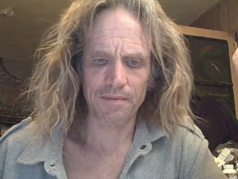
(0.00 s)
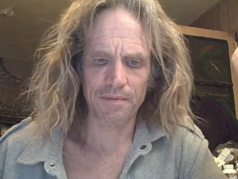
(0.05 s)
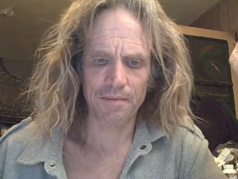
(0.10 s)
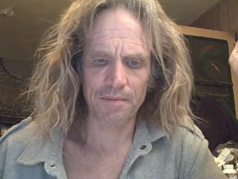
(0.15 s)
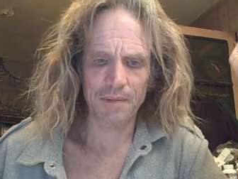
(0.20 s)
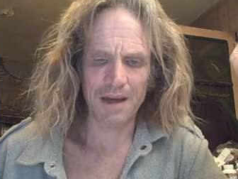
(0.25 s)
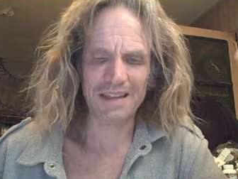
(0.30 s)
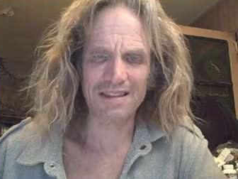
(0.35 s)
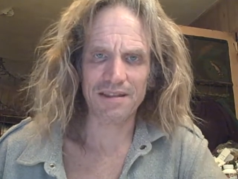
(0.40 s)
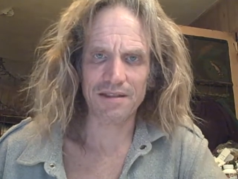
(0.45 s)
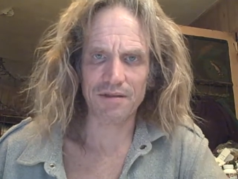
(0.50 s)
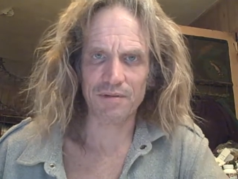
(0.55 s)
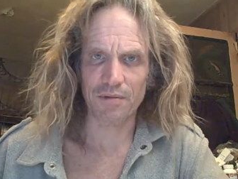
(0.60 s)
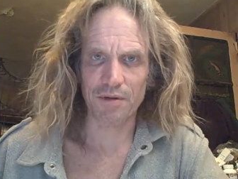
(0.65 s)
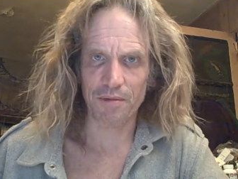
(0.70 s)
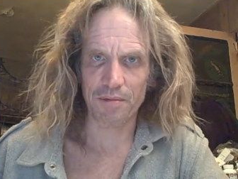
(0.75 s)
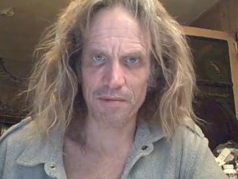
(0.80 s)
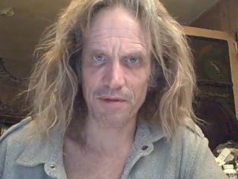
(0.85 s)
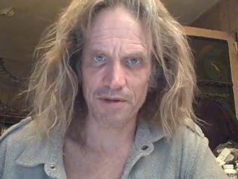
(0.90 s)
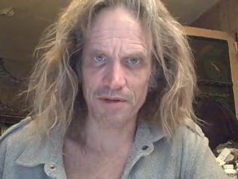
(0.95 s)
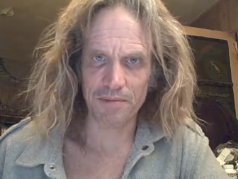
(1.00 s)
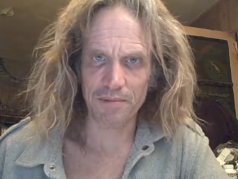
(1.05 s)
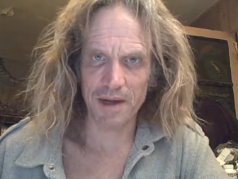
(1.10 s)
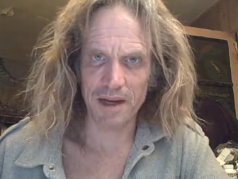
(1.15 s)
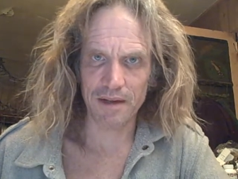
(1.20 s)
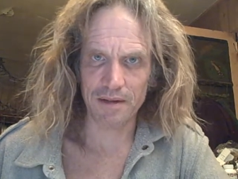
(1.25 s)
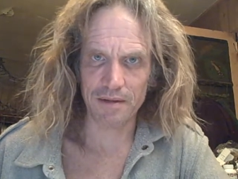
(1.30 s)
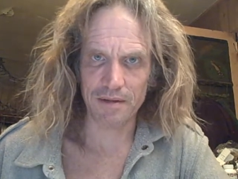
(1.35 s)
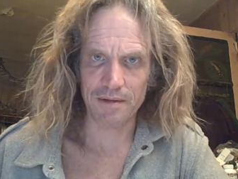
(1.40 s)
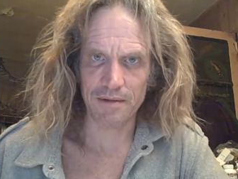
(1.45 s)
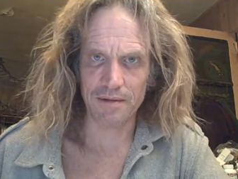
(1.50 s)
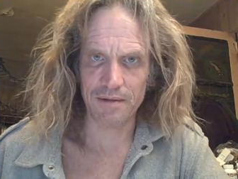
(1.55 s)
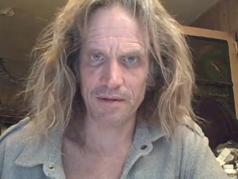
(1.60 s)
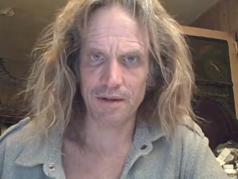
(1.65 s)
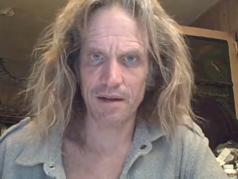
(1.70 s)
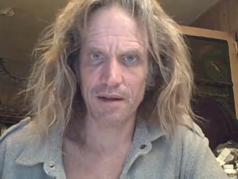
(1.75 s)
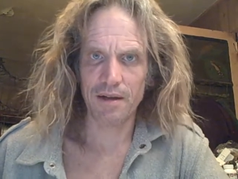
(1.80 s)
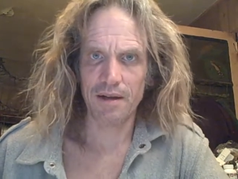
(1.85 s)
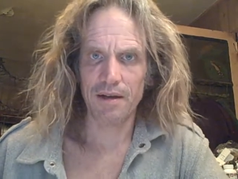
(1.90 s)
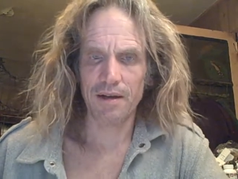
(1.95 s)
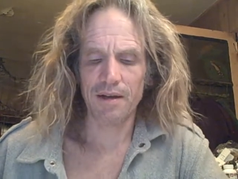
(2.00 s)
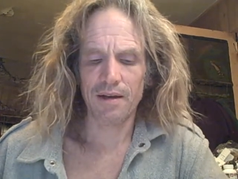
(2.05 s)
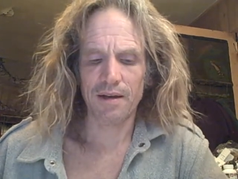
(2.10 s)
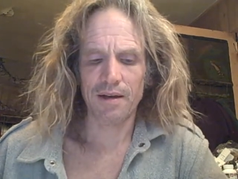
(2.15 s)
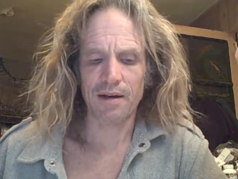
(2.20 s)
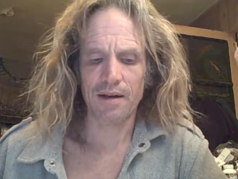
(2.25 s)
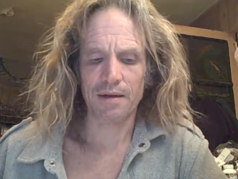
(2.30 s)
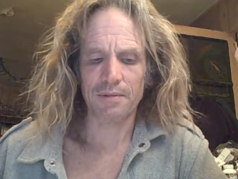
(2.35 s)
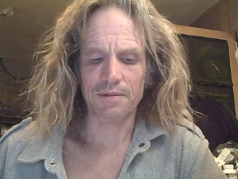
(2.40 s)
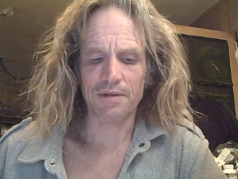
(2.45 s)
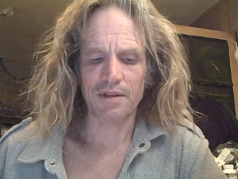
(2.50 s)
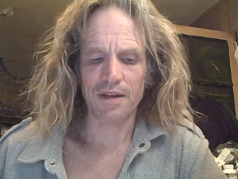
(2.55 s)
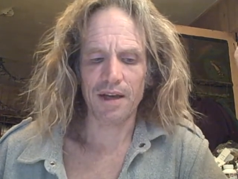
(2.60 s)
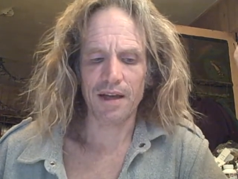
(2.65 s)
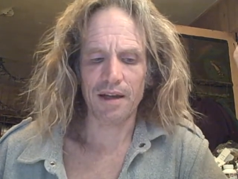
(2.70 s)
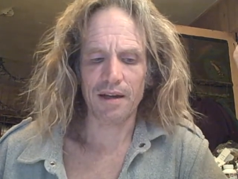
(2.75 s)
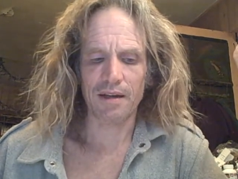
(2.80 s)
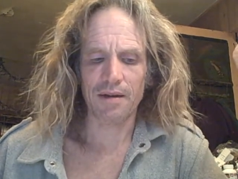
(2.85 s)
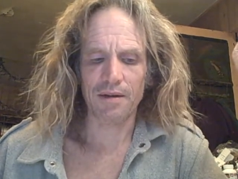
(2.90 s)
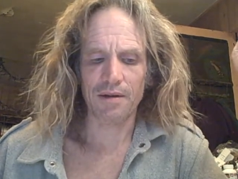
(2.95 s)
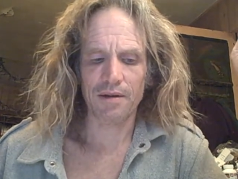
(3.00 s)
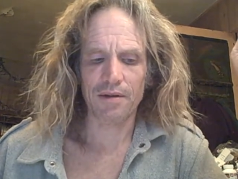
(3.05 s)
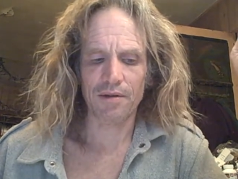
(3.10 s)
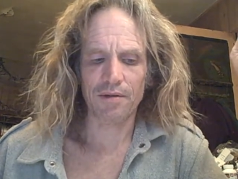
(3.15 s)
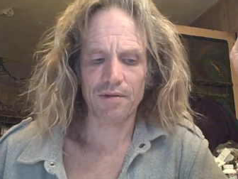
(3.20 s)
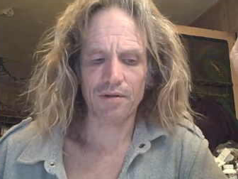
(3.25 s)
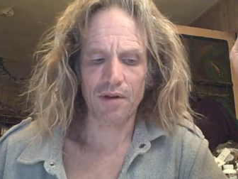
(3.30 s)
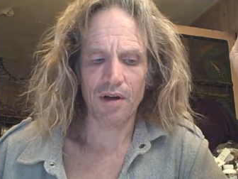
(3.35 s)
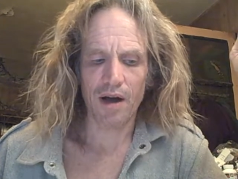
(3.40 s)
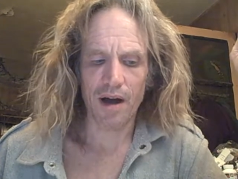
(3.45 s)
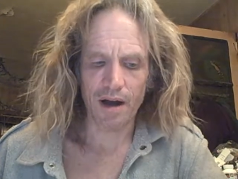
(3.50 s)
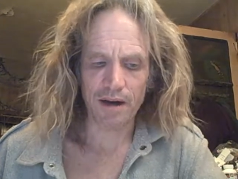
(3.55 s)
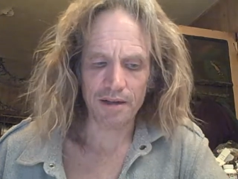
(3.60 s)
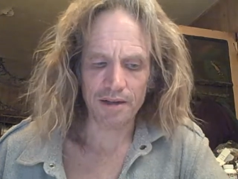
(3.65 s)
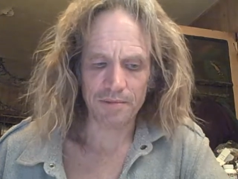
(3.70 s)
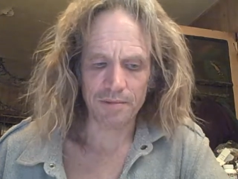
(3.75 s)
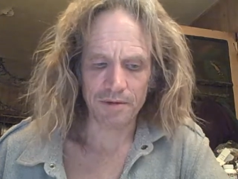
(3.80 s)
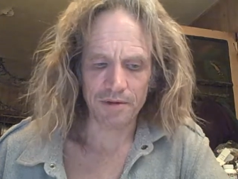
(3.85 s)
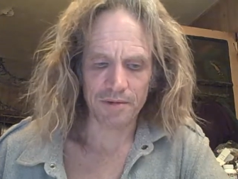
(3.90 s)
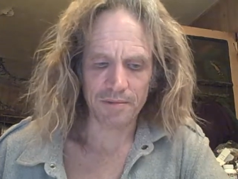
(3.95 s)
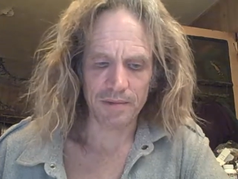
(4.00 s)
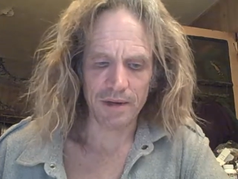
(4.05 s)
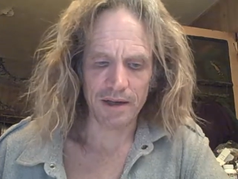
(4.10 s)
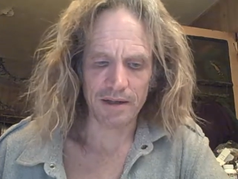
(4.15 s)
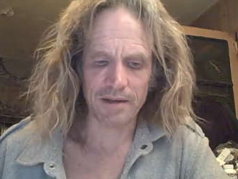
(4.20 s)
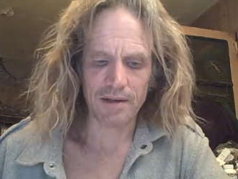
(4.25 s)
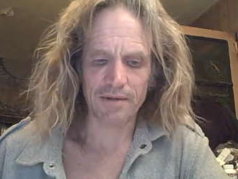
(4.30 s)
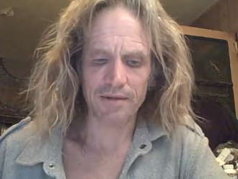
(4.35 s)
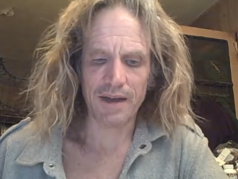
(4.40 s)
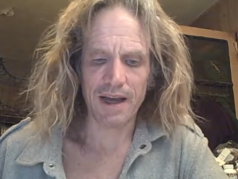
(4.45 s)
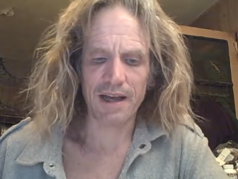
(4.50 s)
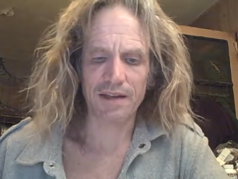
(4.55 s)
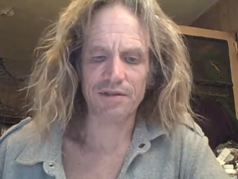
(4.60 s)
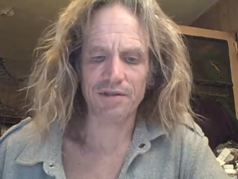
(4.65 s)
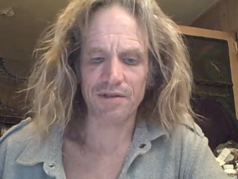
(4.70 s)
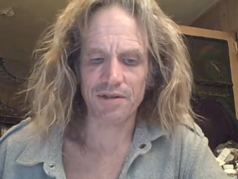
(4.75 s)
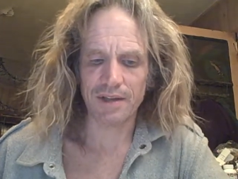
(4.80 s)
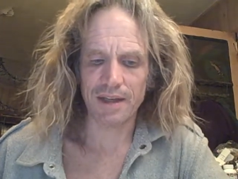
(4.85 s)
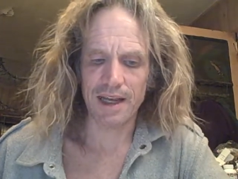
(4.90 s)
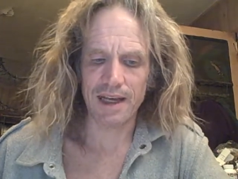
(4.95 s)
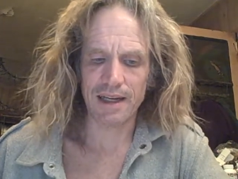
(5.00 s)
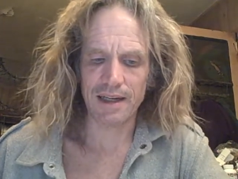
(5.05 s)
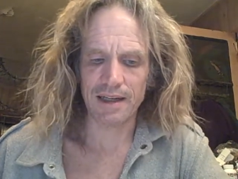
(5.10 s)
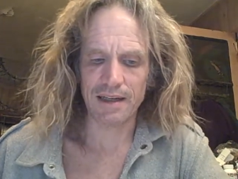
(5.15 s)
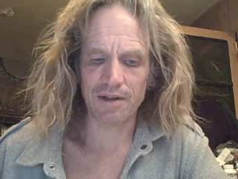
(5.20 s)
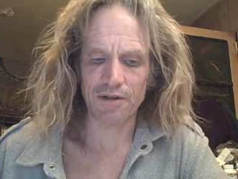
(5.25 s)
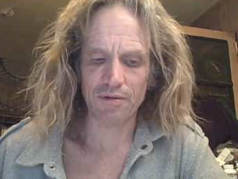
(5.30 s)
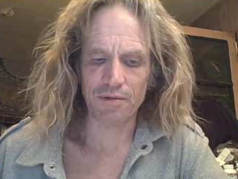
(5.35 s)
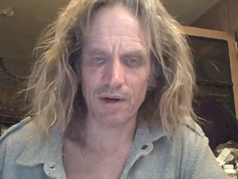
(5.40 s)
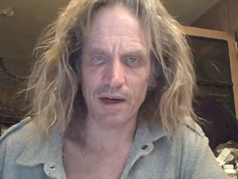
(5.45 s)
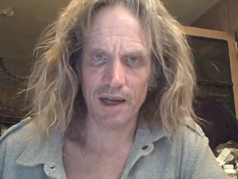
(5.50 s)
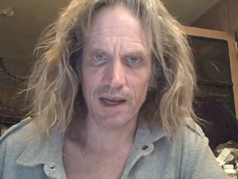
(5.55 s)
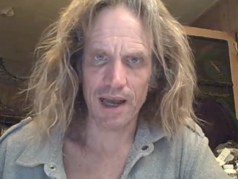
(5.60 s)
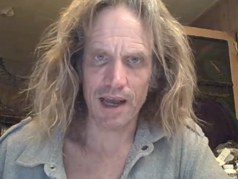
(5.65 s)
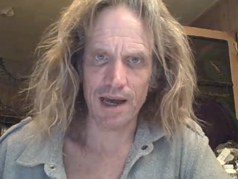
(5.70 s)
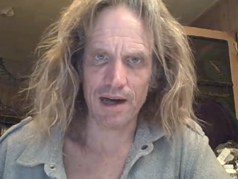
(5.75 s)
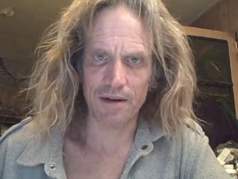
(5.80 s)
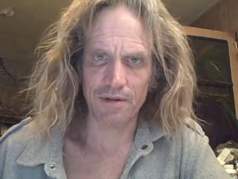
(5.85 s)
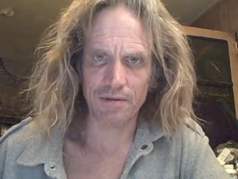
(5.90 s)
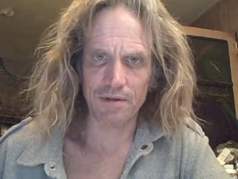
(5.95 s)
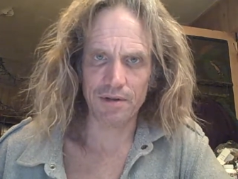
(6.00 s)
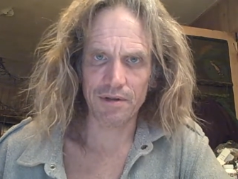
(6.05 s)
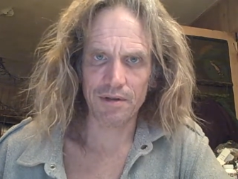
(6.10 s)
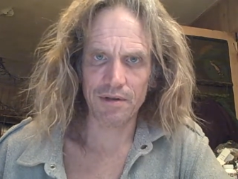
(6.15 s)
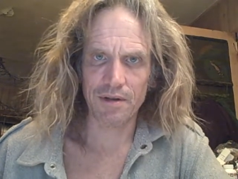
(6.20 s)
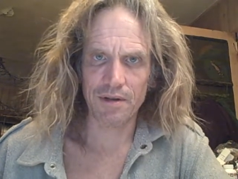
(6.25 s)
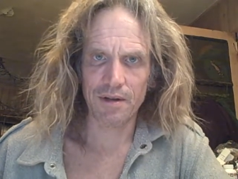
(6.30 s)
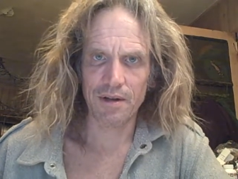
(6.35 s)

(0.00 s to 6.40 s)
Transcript: messes with perspective. And I'm saying honest perspective has to take it into account